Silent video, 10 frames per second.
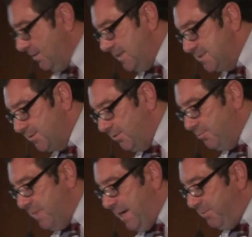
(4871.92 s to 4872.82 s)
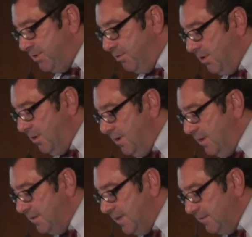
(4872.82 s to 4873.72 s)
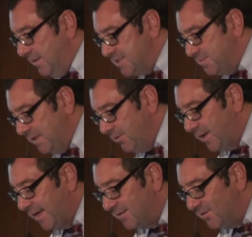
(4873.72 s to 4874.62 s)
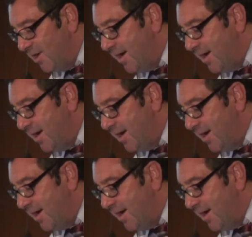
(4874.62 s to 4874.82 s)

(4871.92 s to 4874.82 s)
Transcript: a nice little map tour that lets me look at